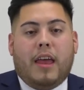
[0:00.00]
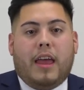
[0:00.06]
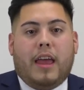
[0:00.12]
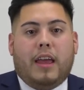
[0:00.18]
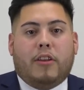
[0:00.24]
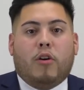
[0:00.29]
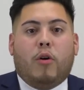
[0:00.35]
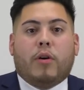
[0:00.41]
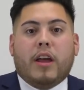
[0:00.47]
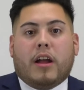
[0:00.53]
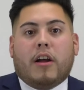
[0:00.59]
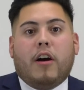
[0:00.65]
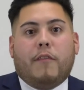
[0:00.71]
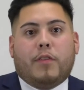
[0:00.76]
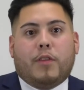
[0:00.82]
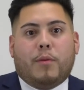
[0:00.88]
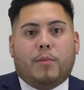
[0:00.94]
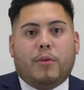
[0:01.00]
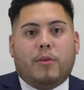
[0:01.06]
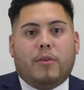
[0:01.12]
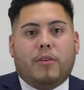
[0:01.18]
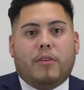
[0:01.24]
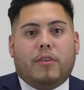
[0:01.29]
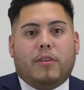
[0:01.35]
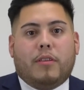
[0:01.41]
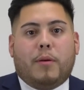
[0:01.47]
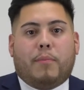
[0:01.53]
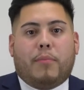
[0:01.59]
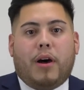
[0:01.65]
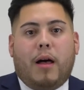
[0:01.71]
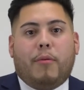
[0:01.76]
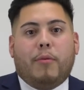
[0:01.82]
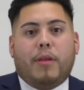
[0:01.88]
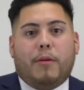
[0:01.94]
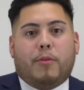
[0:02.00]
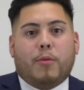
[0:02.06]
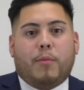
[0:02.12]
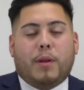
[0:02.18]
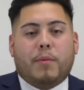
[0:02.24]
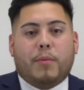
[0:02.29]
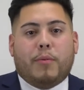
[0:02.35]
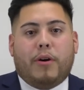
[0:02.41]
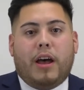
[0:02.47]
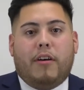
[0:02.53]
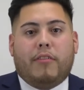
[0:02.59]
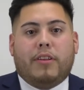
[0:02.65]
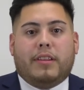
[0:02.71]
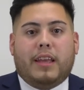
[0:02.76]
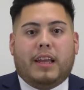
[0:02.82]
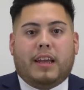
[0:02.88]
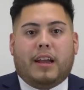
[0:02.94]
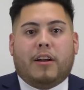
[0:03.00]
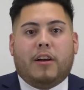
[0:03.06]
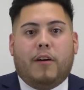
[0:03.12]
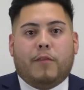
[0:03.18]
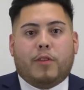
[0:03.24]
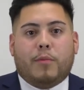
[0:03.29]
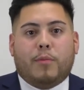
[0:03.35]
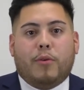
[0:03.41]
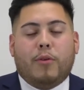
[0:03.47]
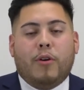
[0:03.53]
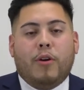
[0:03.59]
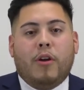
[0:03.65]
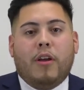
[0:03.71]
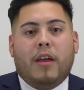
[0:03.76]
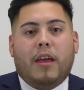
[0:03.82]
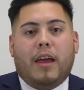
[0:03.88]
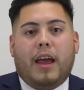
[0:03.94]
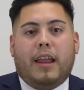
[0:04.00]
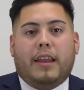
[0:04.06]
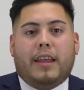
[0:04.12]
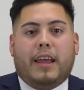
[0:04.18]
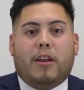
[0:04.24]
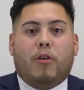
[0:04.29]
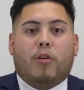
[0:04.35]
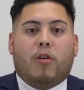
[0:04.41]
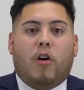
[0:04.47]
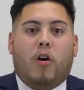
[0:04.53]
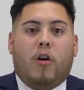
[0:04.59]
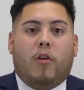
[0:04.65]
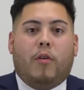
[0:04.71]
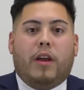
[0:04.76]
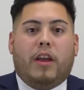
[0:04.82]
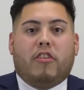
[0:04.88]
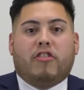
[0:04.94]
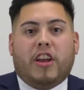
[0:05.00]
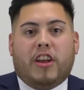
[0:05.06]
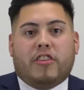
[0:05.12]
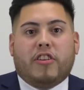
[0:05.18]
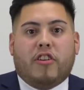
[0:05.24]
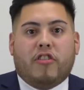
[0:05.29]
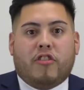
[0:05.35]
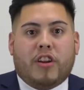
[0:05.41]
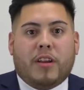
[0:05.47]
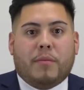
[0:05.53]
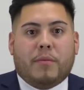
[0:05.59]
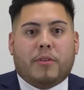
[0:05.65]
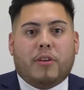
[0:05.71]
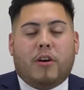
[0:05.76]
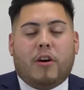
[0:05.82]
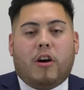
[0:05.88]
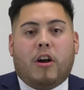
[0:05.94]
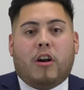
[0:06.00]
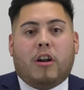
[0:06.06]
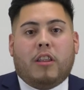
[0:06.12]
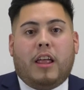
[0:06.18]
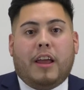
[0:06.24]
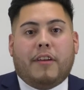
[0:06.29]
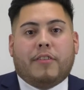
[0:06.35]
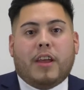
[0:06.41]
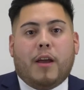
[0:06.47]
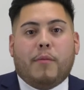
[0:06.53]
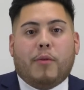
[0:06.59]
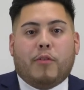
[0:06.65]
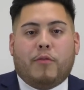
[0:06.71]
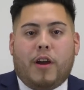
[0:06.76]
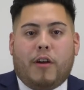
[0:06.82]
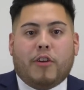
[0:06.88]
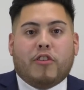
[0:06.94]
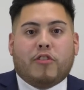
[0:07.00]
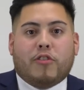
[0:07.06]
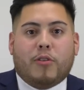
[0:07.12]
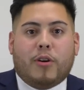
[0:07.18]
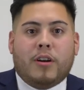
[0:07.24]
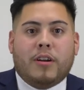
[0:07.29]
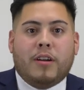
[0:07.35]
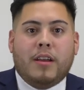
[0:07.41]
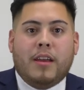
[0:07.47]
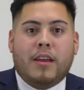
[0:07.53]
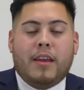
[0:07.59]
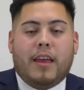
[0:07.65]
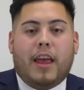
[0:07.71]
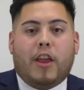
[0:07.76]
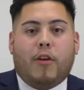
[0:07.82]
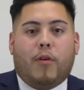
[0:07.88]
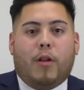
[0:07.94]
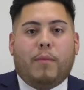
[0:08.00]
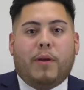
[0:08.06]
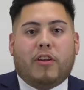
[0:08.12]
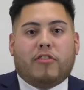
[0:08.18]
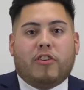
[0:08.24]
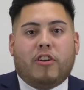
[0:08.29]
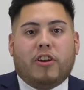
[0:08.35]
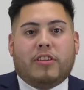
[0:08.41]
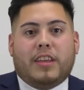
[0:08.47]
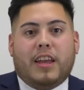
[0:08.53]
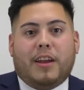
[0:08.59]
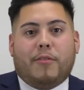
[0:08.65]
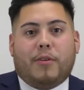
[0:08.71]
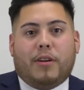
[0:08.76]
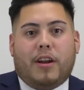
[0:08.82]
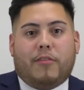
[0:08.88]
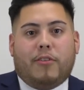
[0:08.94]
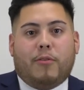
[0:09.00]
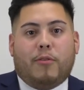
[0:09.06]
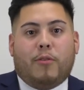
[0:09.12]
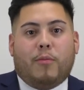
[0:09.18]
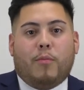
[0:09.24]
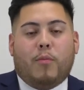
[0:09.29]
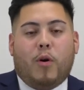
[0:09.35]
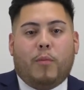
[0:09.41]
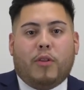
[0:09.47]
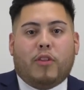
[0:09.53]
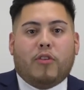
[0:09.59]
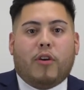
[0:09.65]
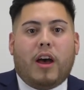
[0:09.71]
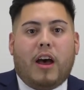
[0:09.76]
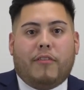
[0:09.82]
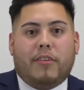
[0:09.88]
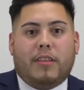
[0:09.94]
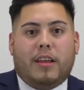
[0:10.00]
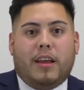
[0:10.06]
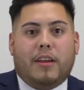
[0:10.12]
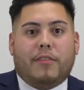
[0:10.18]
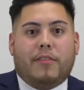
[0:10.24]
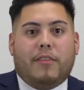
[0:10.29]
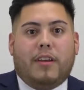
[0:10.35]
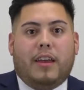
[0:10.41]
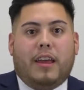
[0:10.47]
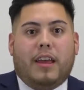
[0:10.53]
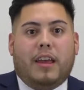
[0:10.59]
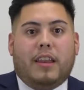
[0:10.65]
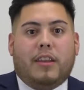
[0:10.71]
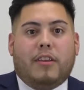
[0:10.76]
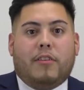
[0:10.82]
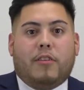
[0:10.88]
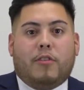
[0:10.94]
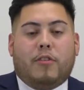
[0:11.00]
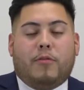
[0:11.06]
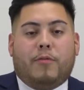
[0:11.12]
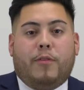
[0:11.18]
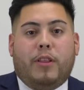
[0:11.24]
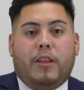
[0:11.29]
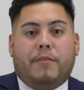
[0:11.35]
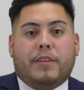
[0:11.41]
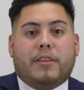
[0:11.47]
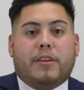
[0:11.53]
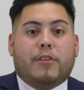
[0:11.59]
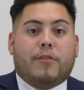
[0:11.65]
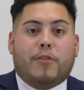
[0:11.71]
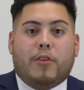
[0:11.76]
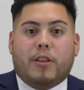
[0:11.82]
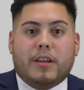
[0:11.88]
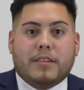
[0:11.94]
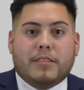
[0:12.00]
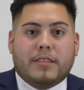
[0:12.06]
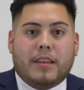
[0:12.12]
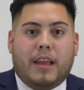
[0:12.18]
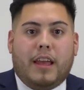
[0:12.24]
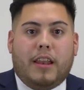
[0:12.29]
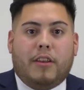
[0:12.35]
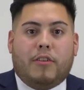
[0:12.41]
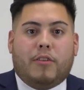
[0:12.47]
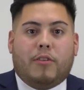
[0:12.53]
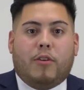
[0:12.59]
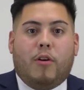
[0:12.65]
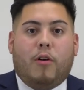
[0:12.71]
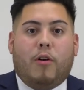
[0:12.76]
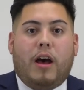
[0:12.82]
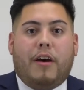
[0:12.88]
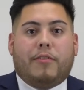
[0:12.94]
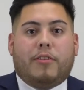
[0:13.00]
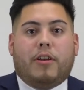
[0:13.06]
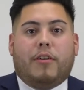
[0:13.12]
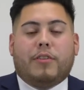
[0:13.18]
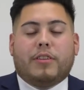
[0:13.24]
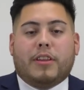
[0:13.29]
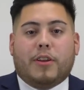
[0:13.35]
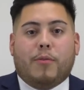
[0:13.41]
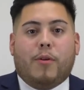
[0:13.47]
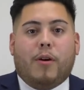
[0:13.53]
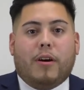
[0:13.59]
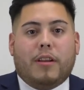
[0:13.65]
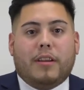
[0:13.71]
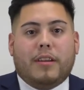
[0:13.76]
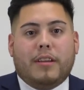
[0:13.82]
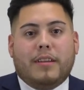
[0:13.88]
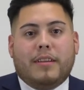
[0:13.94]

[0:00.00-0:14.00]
and don't get comfortable. The problem that so many people have is that they get comfortable and they don't go and chase their dreams. Our lifetime is very short and you want to make sure you take whatever moments you have in life and live it to the fullest and go after everything you want.